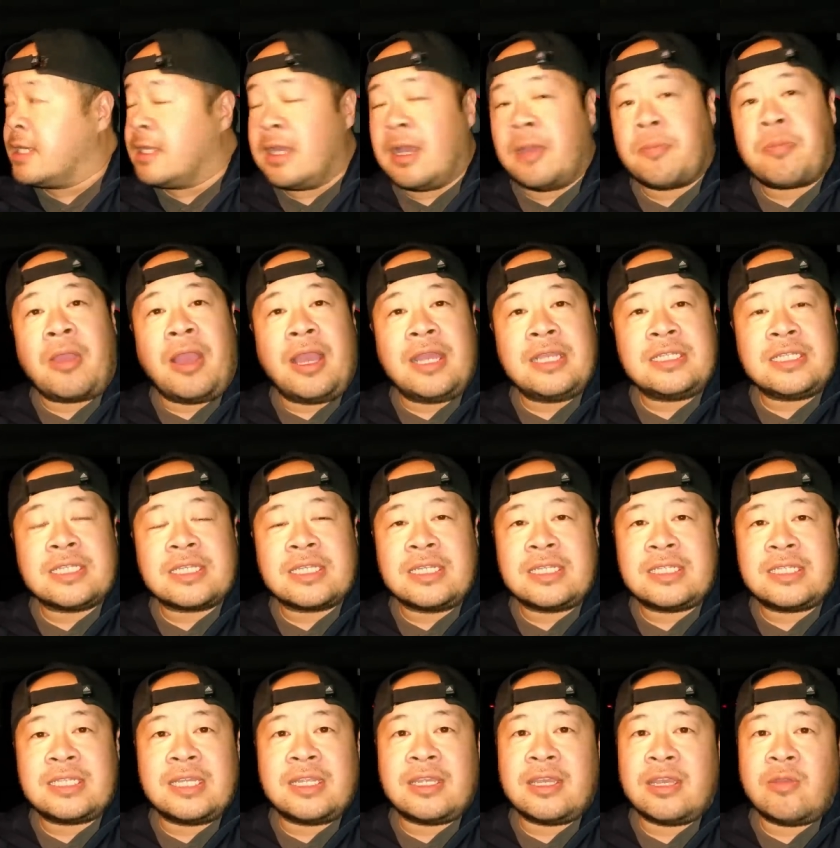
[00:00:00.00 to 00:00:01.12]
I'm probably just gonna
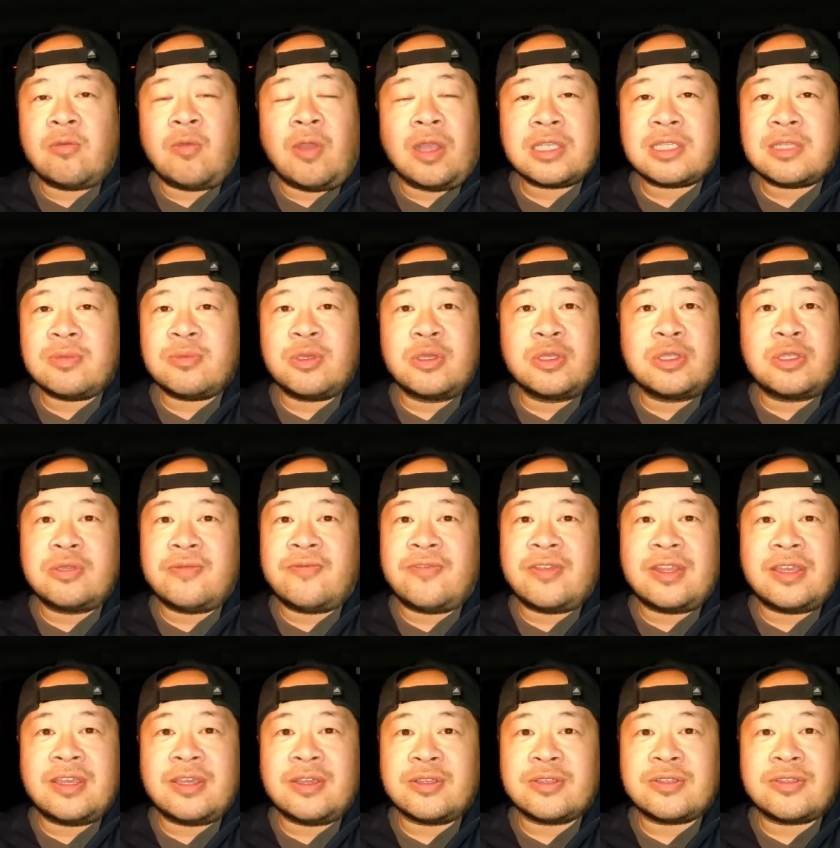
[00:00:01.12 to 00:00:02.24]
sit here and watch some YouTube
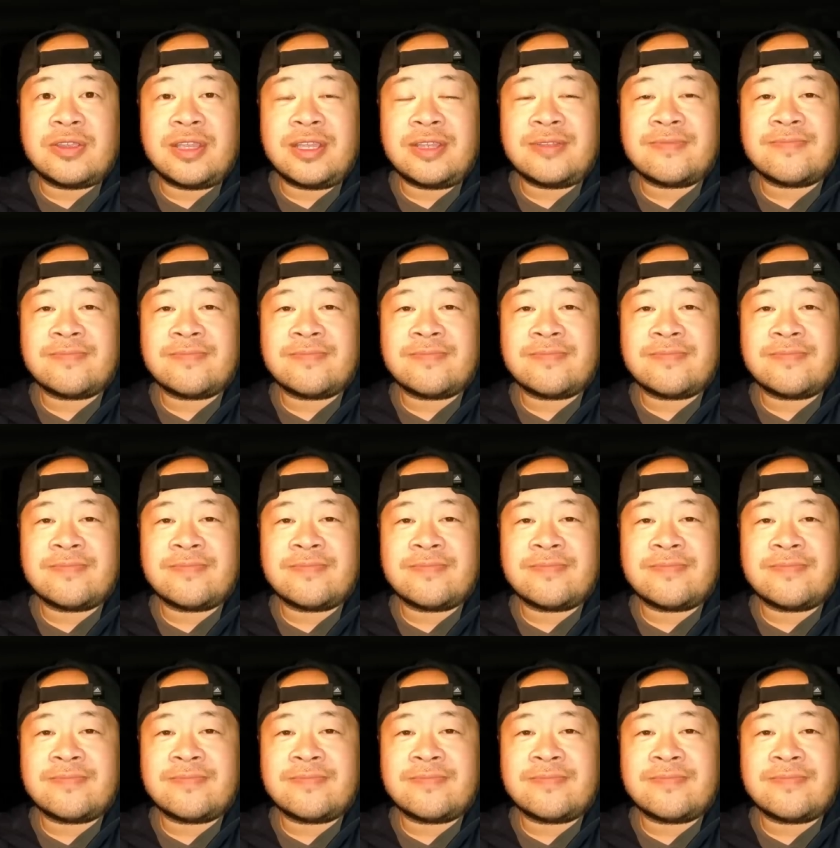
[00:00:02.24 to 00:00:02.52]
videos, right?